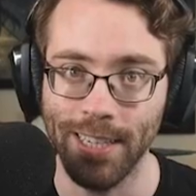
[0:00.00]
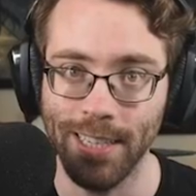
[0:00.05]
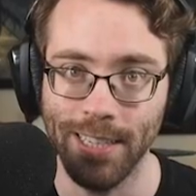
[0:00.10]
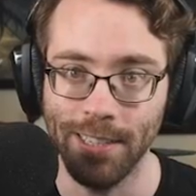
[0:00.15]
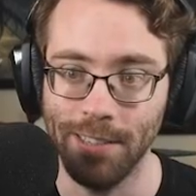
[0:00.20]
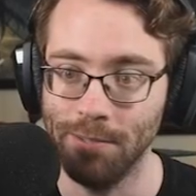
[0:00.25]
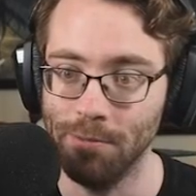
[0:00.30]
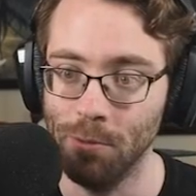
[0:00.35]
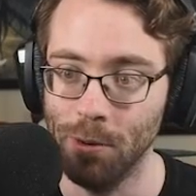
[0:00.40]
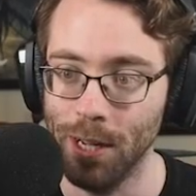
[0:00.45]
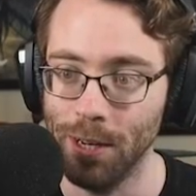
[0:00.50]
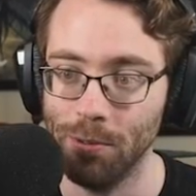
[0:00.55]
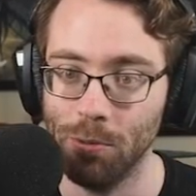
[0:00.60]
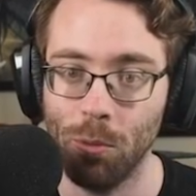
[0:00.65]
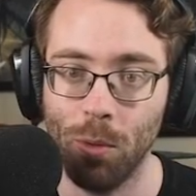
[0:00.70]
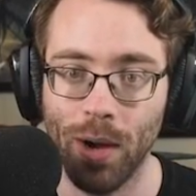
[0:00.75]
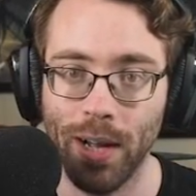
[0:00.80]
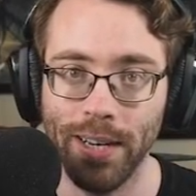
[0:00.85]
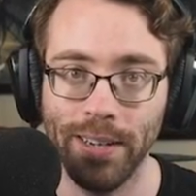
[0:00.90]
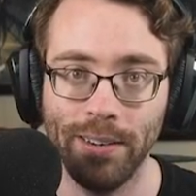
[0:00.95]
I did,
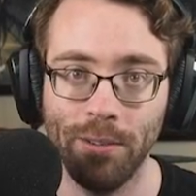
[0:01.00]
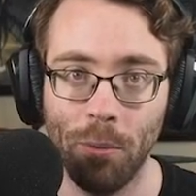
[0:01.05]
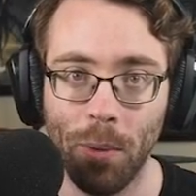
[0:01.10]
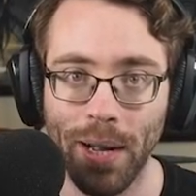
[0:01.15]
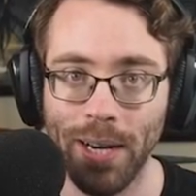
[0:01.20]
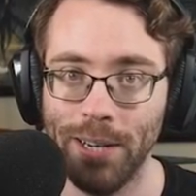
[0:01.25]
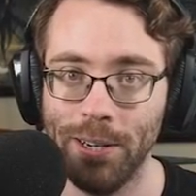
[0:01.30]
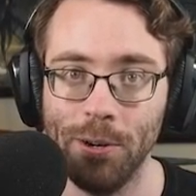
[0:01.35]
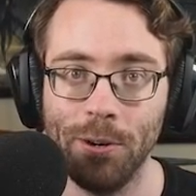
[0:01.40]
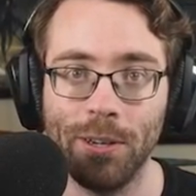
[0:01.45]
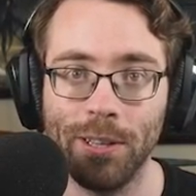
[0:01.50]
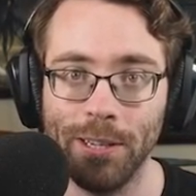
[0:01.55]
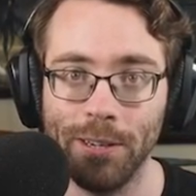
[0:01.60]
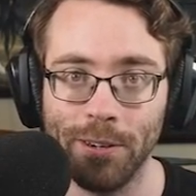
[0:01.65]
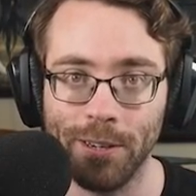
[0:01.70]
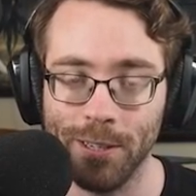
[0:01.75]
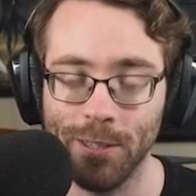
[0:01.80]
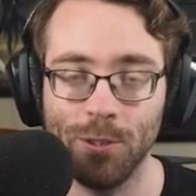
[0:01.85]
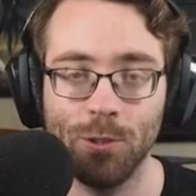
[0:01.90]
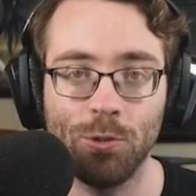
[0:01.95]
one
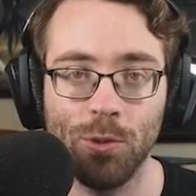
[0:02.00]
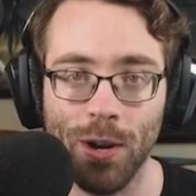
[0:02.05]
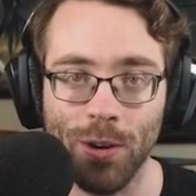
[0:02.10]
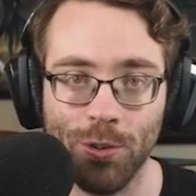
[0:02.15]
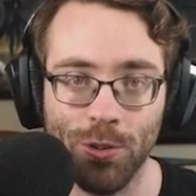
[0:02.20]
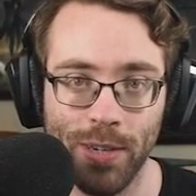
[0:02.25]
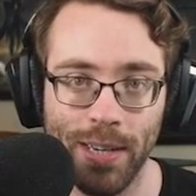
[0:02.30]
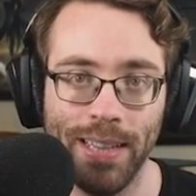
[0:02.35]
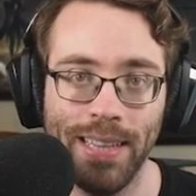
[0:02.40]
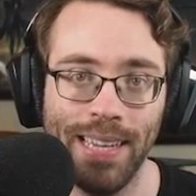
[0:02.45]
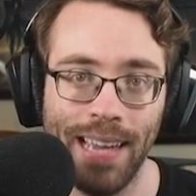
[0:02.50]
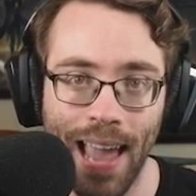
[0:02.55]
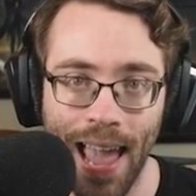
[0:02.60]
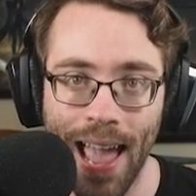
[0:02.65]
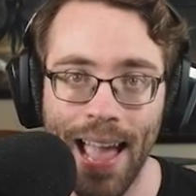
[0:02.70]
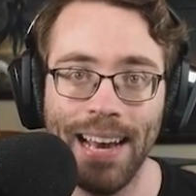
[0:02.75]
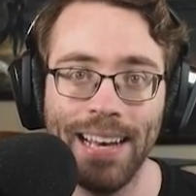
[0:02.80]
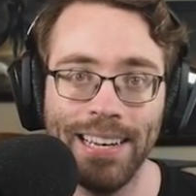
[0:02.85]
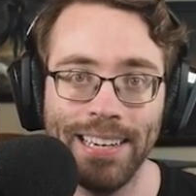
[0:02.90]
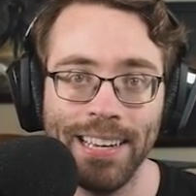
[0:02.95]
nuclear construction at the
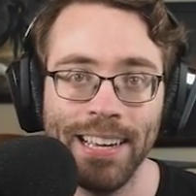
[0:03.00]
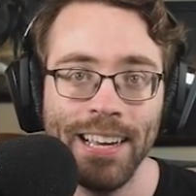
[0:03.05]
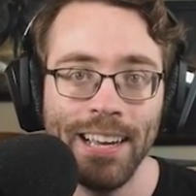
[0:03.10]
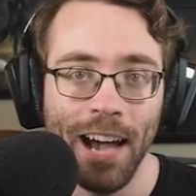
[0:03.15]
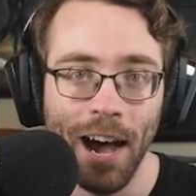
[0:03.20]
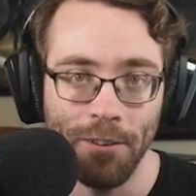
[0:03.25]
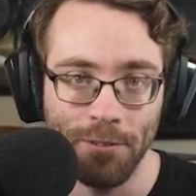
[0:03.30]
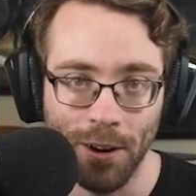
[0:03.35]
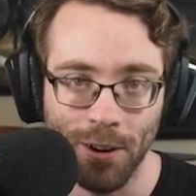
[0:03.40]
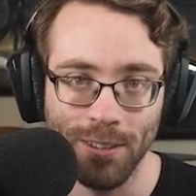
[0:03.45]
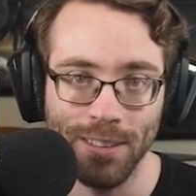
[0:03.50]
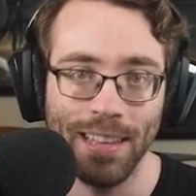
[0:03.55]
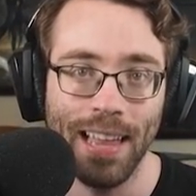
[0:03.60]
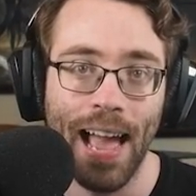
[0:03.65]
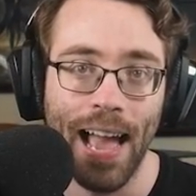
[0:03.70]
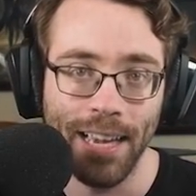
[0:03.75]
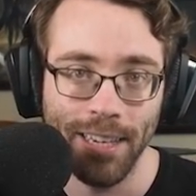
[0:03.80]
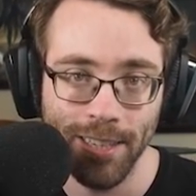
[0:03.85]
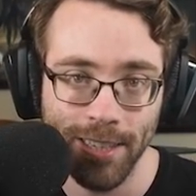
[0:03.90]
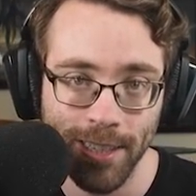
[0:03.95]
end of our
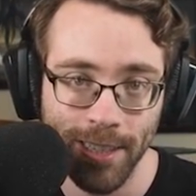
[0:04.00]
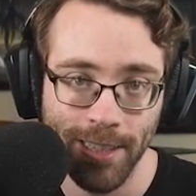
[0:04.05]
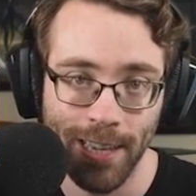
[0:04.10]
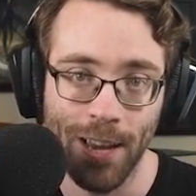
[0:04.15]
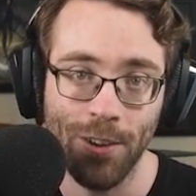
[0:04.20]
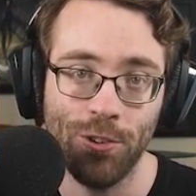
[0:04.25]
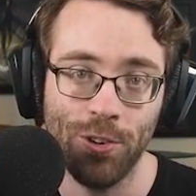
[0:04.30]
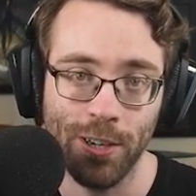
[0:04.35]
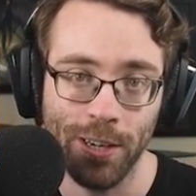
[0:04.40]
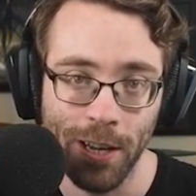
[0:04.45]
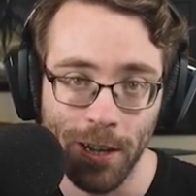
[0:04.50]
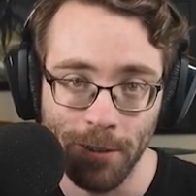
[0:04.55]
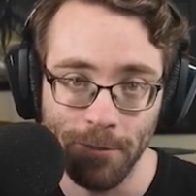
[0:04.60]
last session